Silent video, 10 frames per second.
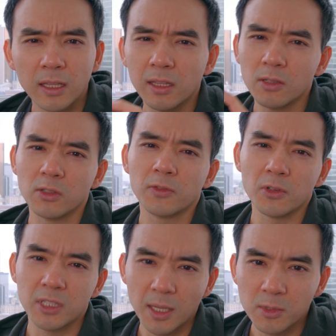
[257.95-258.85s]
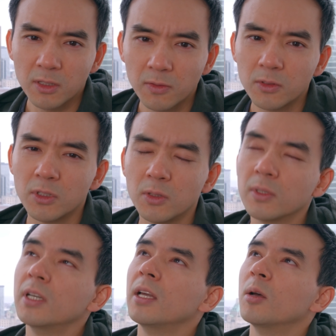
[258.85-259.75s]
I think that was the first Samsung phone to do
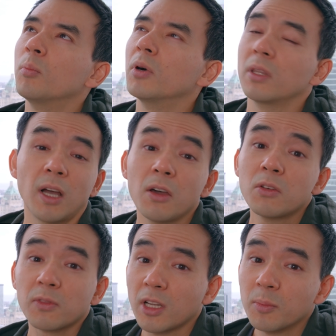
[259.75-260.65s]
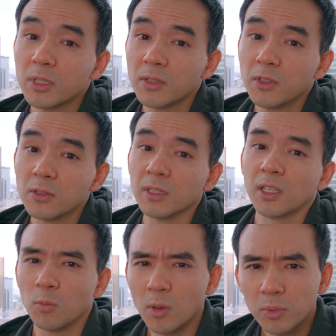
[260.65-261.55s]
it, but other companies have used it,
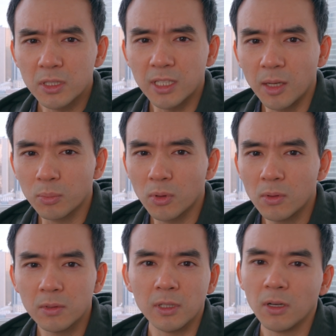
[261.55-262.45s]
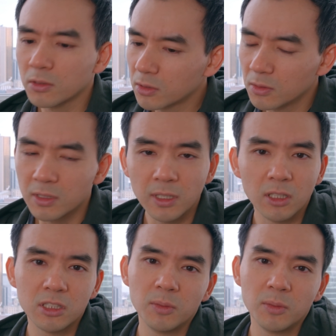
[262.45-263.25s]
like OnePlus eight Pro that also used an L